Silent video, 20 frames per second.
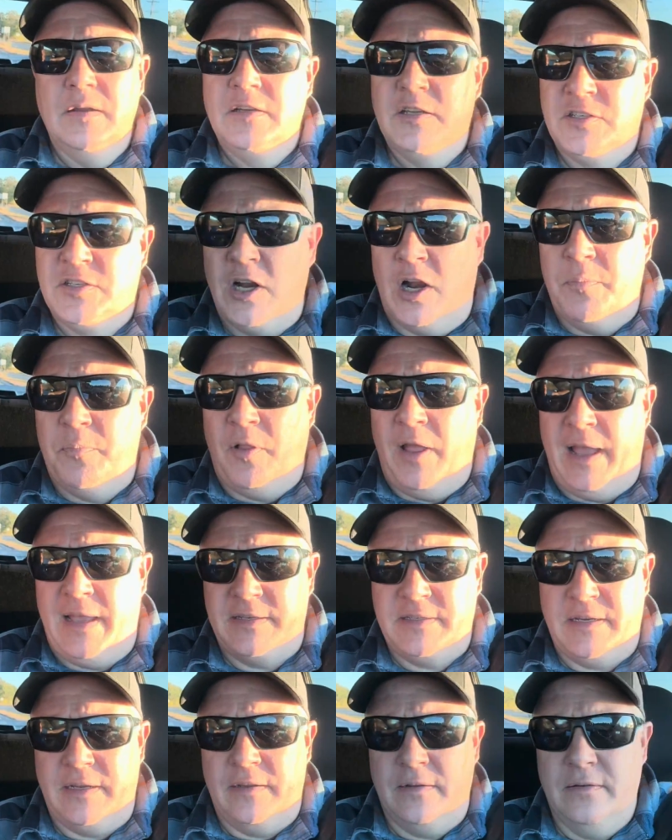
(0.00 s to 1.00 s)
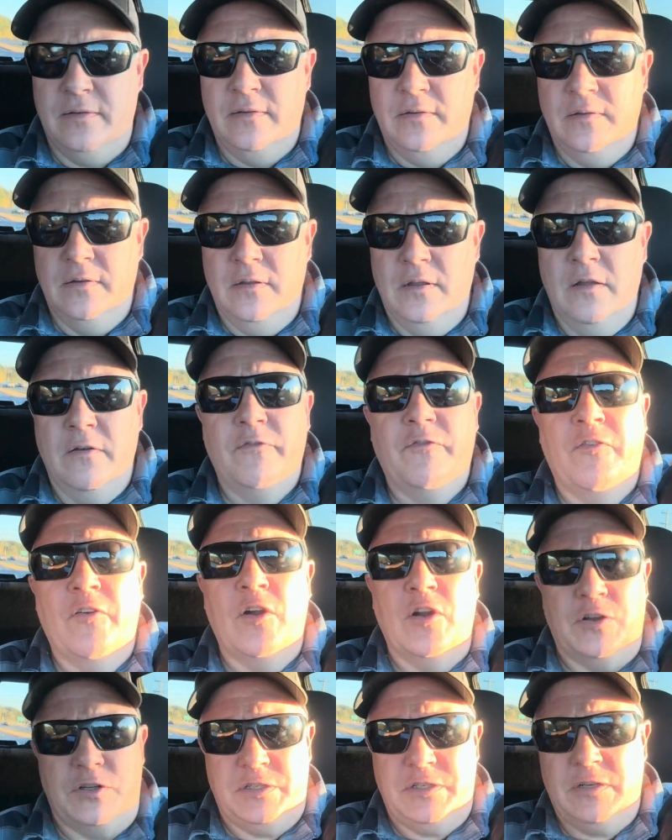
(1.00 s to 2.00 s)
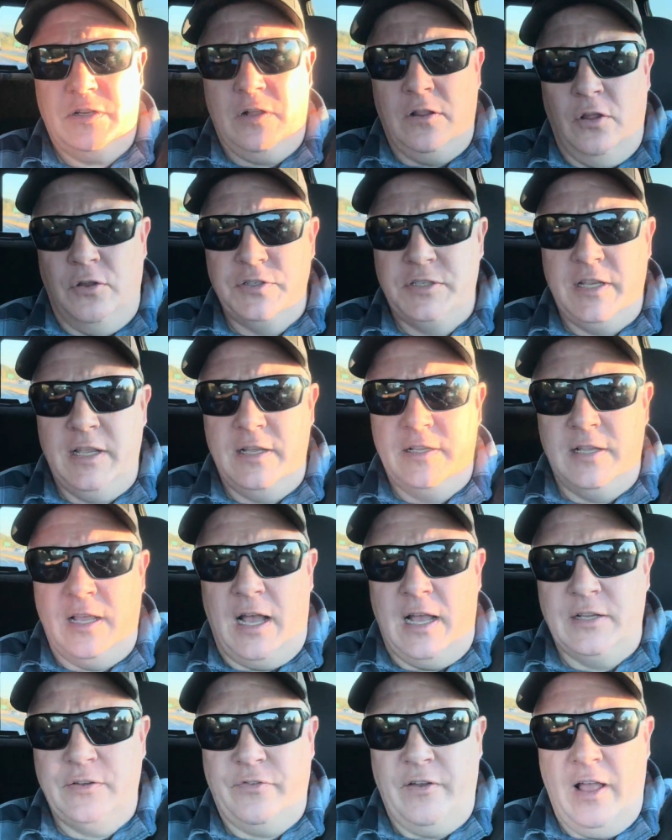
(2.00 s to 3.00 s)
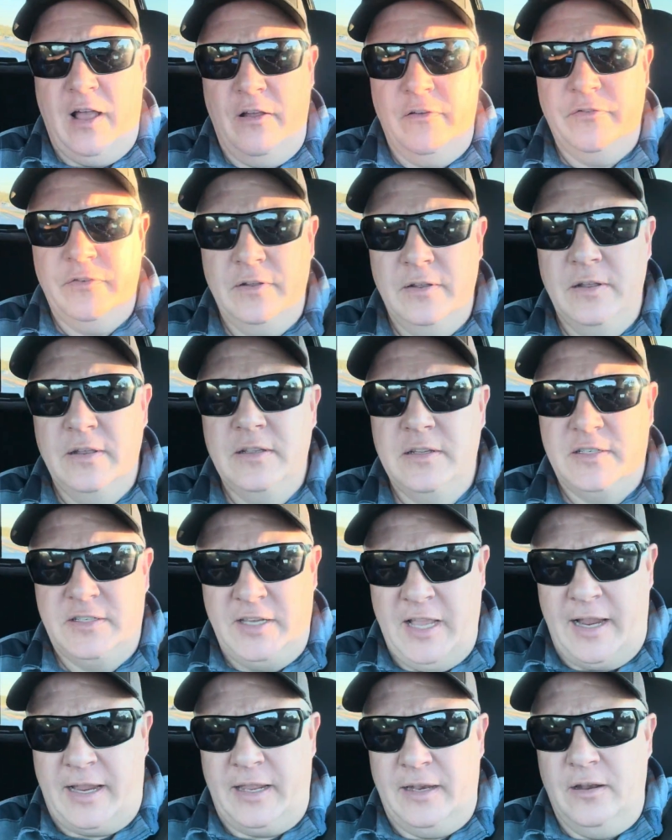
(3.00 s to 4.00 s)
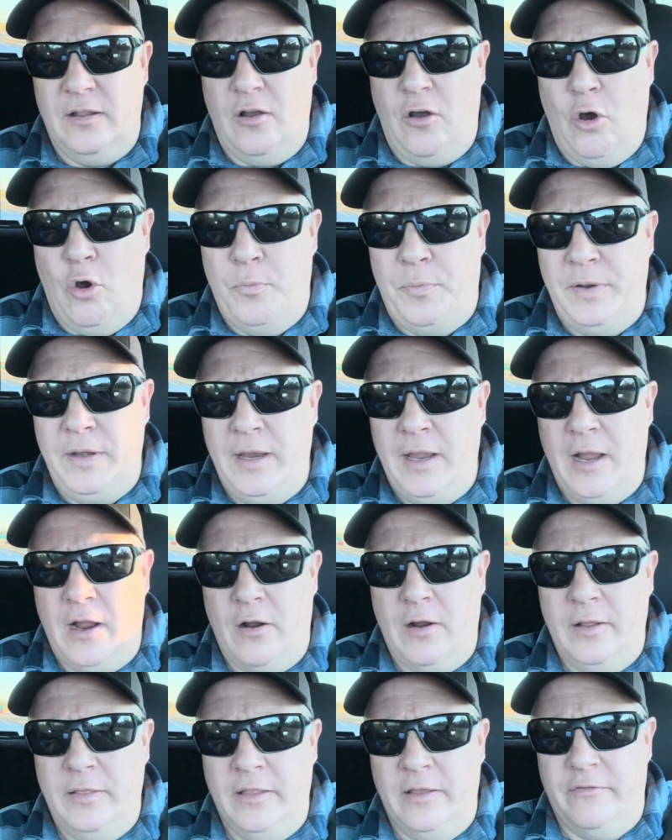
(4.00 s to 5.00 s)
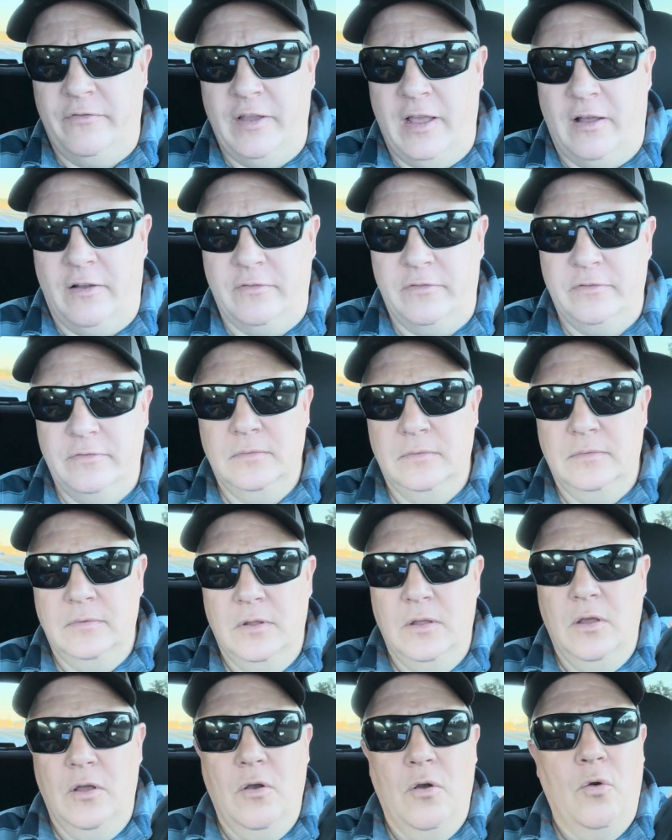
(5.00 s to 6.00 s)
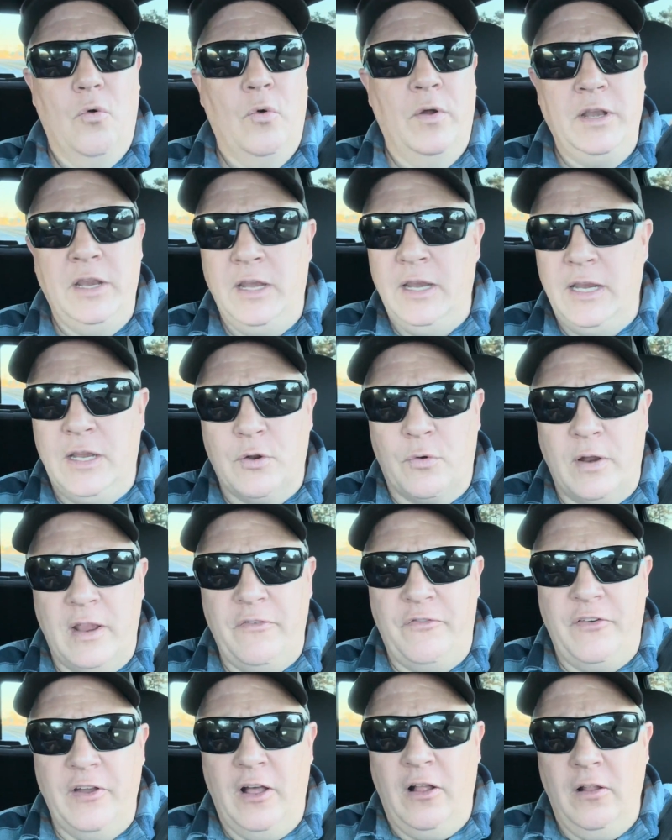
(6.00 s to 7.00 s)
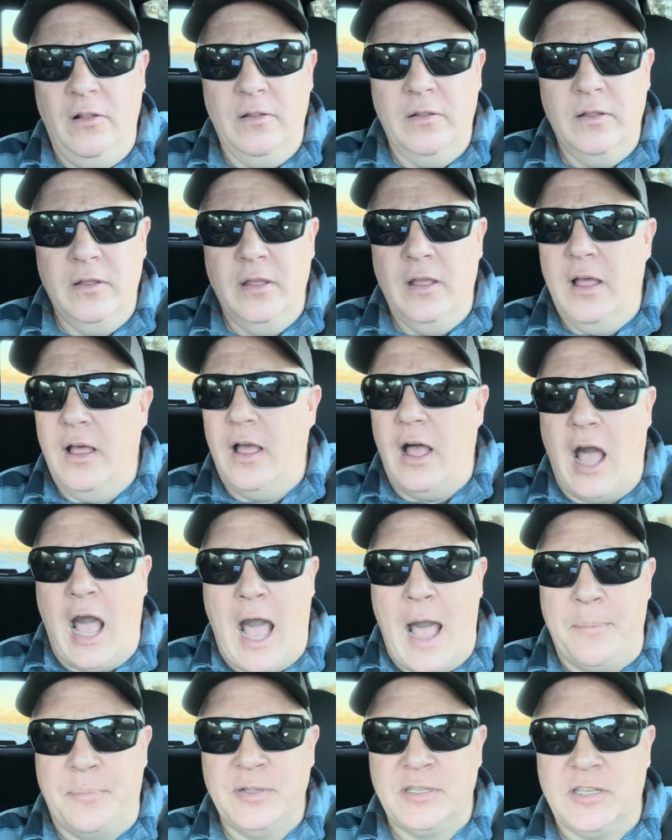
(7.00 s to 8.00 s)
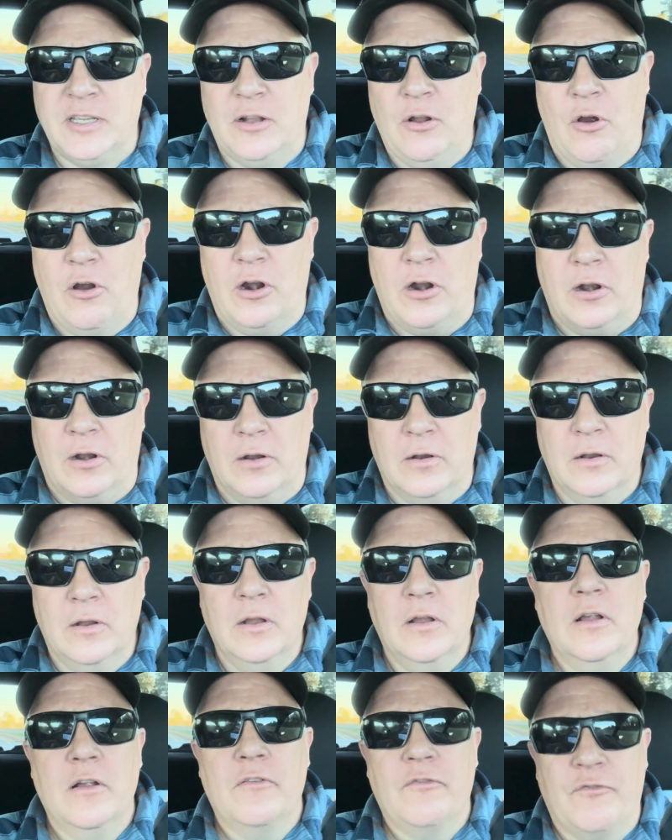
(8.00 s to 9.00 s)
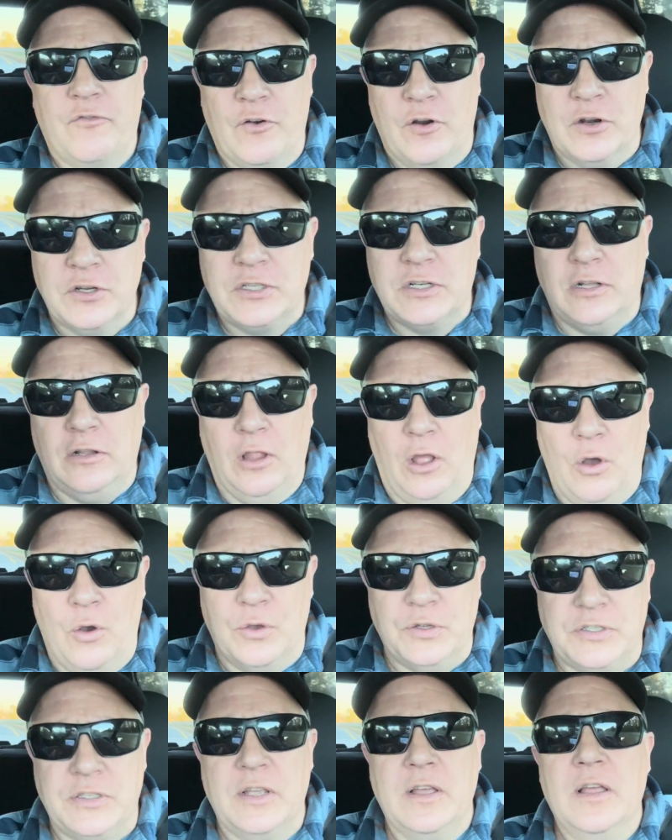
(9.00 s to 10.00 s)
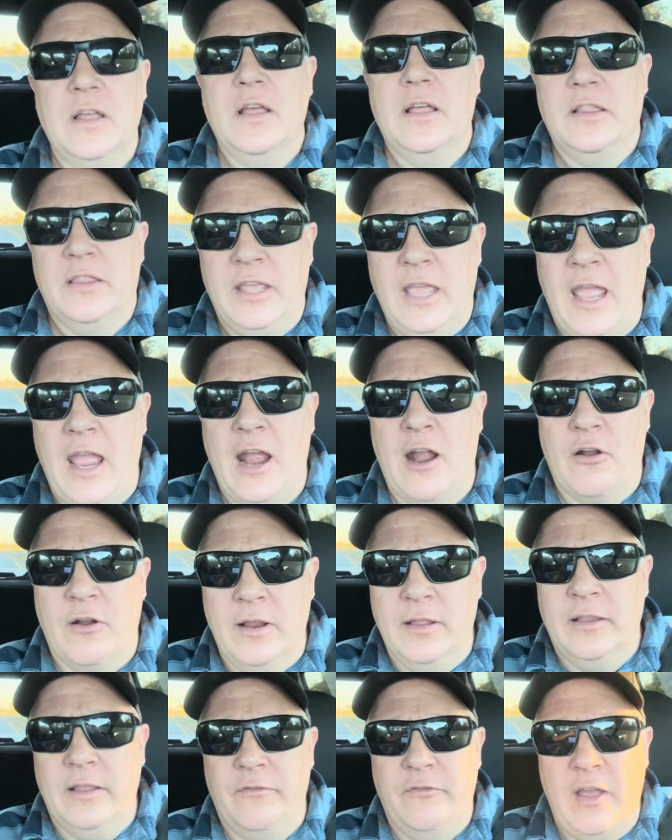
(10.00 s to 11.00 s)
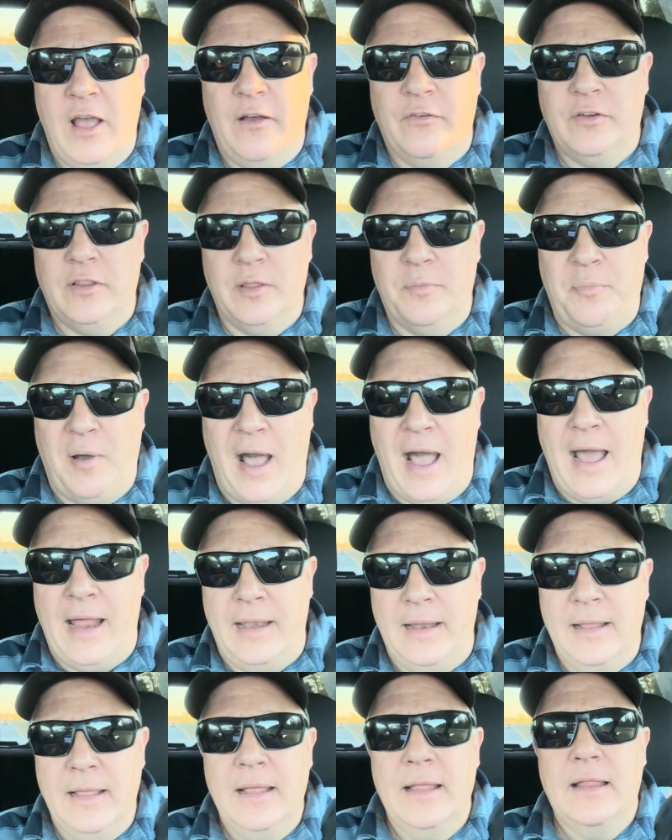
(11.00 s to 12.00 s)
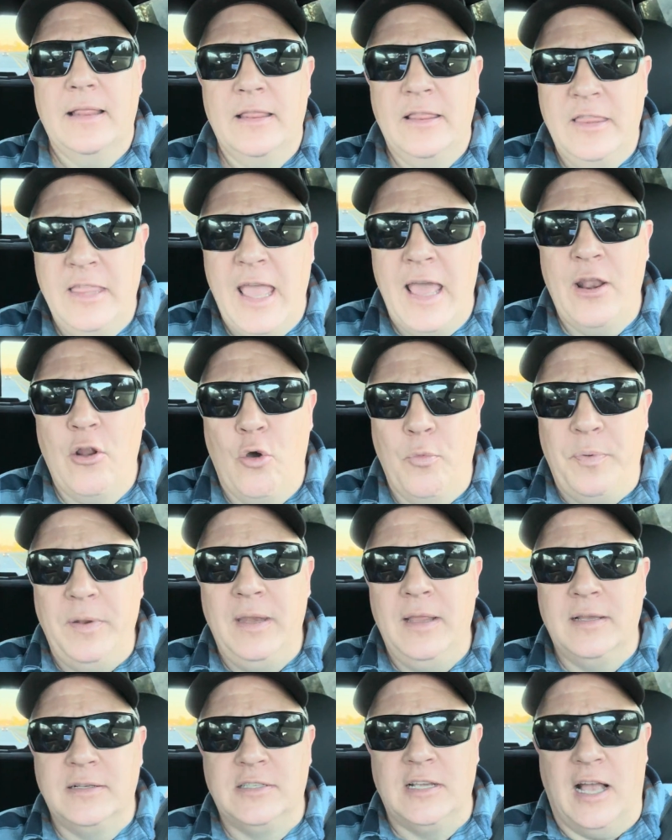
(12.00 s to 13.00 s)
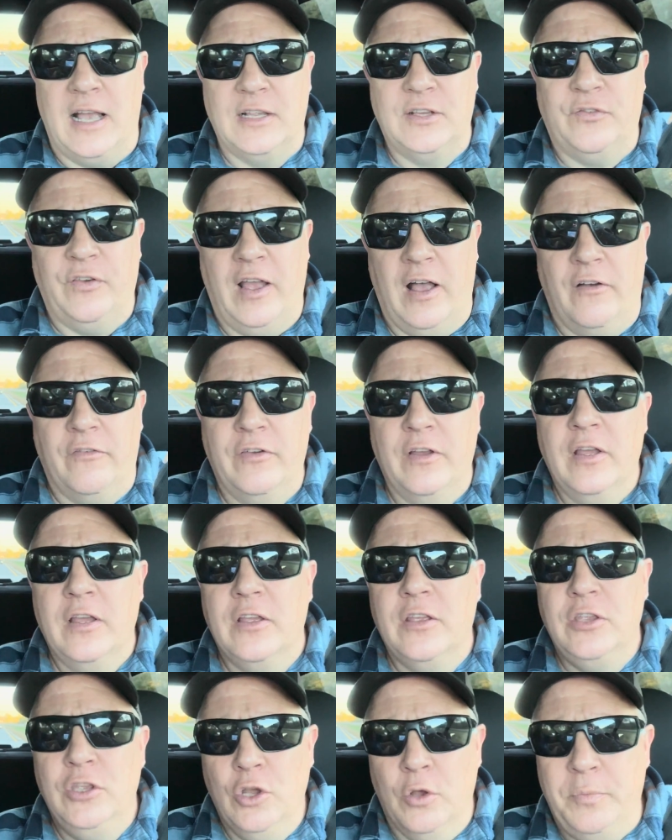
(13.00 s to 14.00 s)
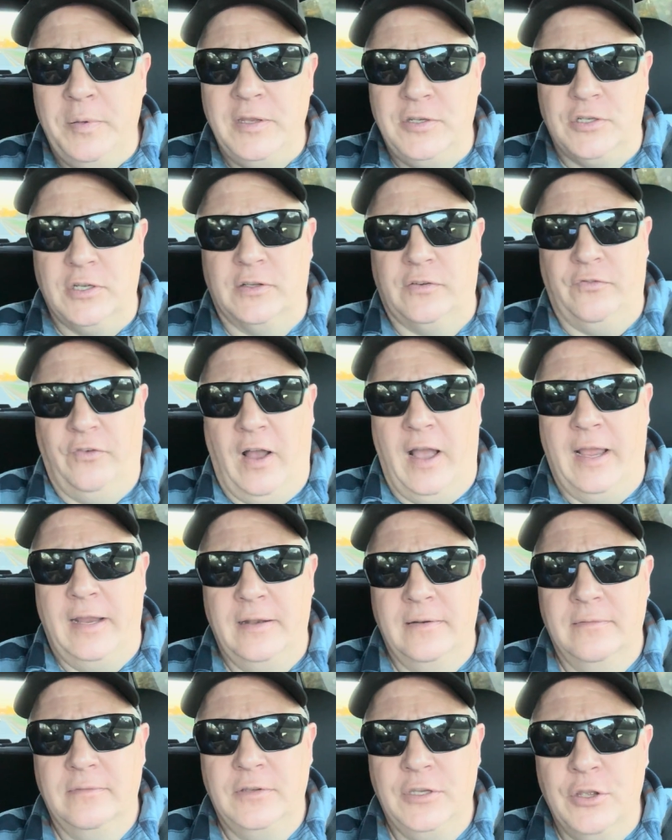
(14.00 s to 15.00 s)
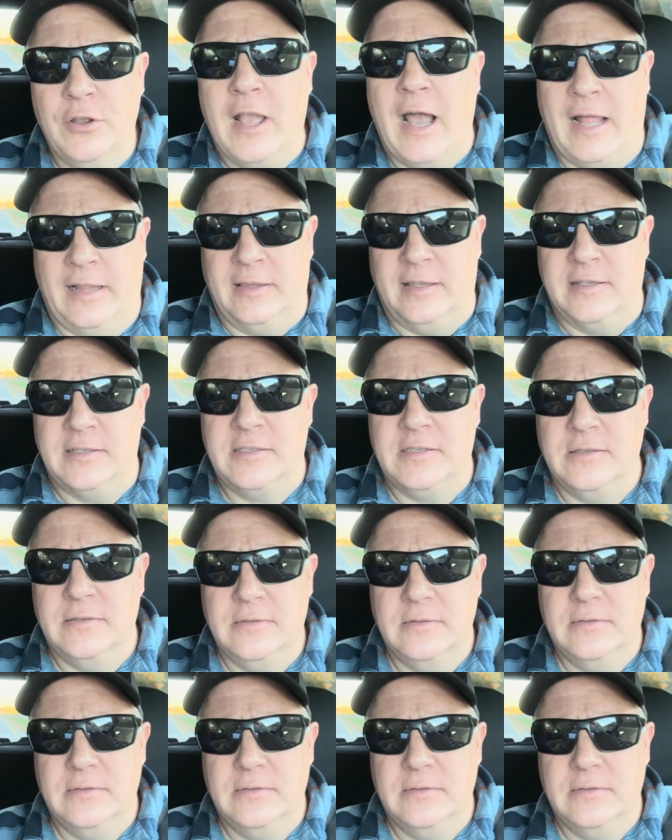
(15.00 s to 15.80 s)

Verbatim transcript: To start blasting, first, close the exhaust valve. Second, open the air inlet valve. When you need to refill, opposite order. First close the air inlet valve to the pot, then open the exhaust valve. You'll be just fine. You got this.